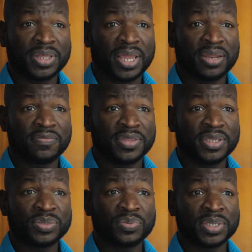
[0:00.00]
that if
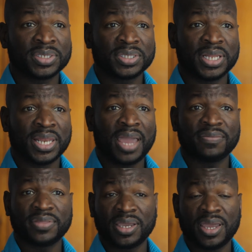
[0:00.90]
this wasn't the
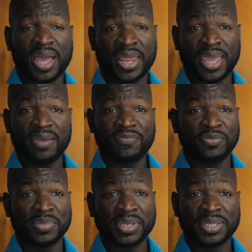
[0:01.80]
life that God had for me,